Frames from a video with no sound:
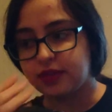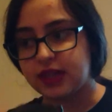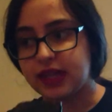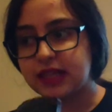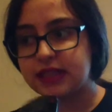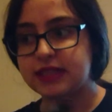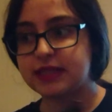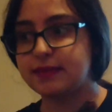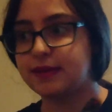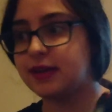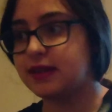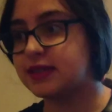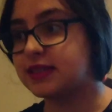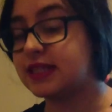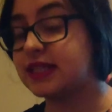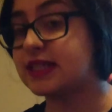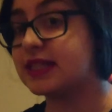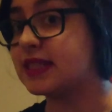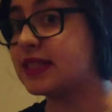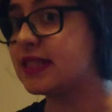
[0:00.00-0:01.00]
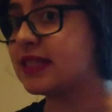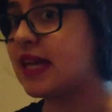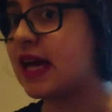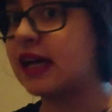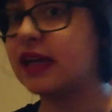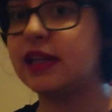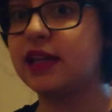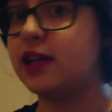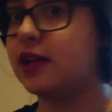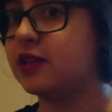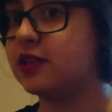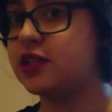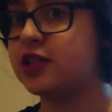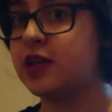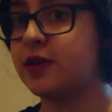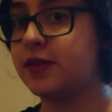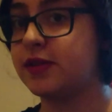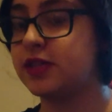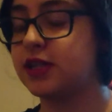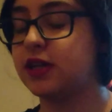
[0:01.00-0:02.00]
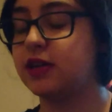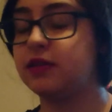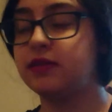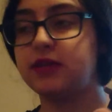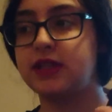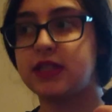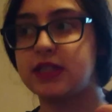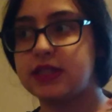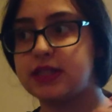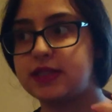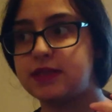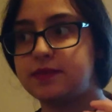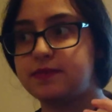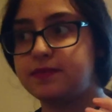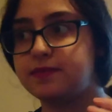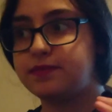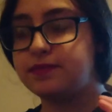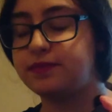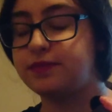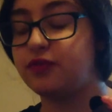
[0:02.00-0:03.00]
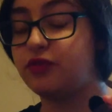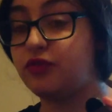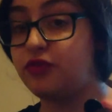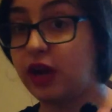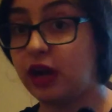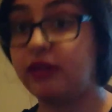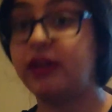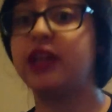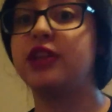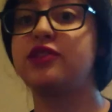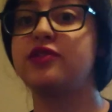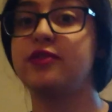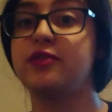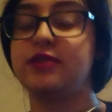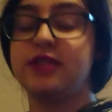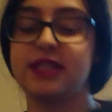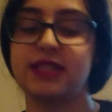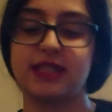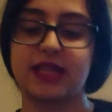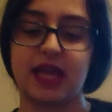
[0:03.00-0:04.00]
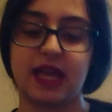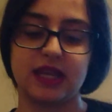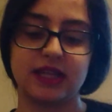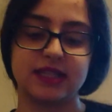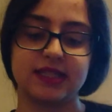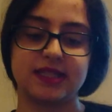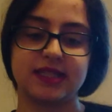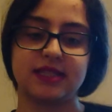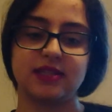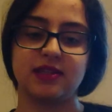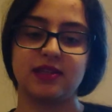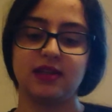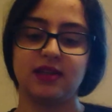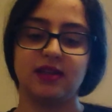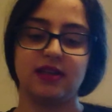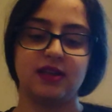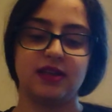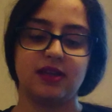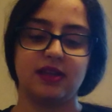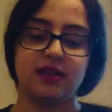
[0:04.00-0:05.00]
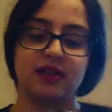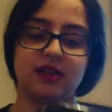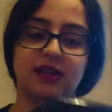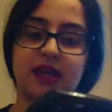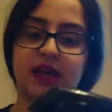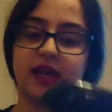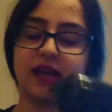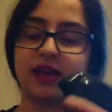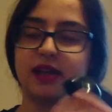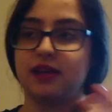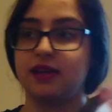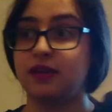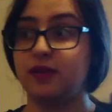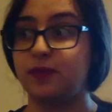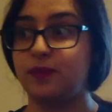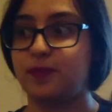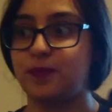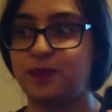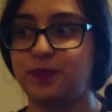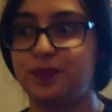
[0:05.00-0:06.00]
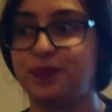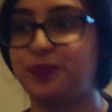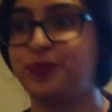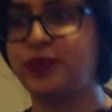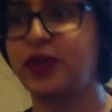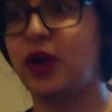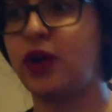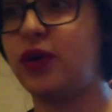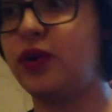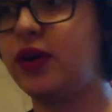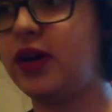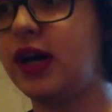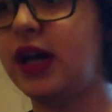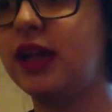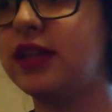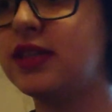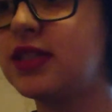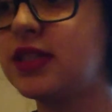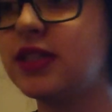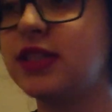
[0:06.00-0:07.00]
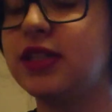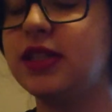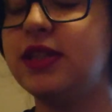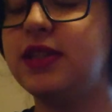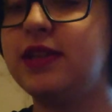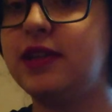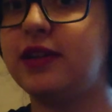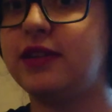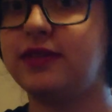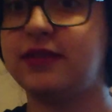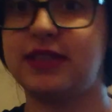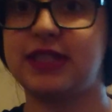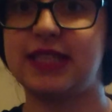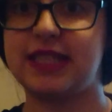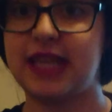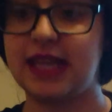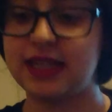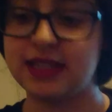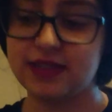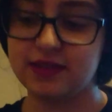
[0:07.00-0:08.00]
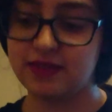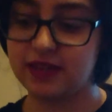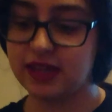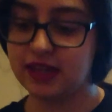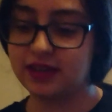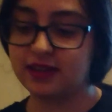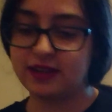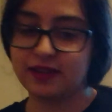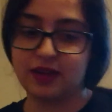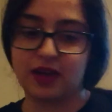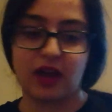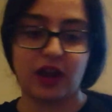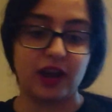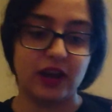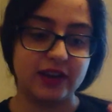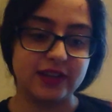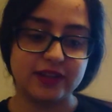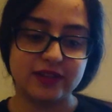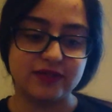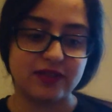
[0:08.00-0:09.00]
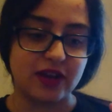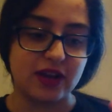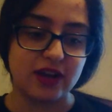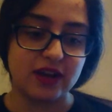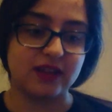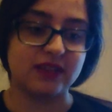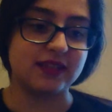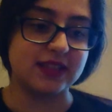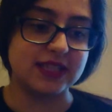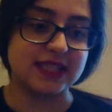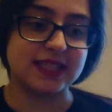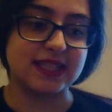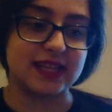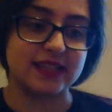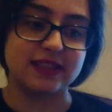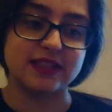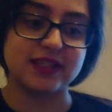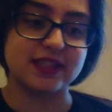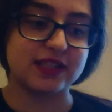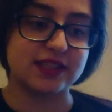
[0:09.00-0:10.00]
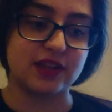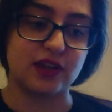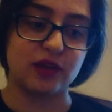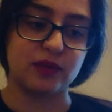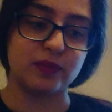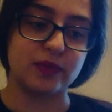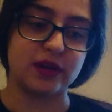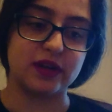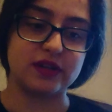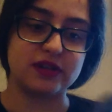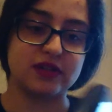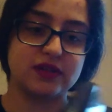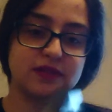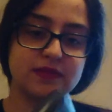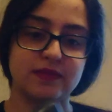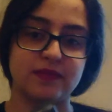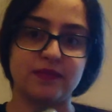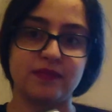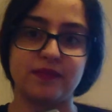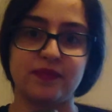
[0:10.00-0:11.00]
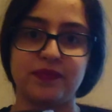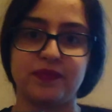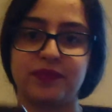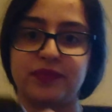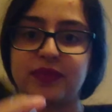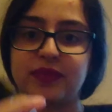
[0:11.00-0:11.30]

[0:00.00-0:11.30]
It smells exactly like the shower gel. It's very true to scent and oh, I just love the scent of it. I love earthy scents so much. Mm, mm.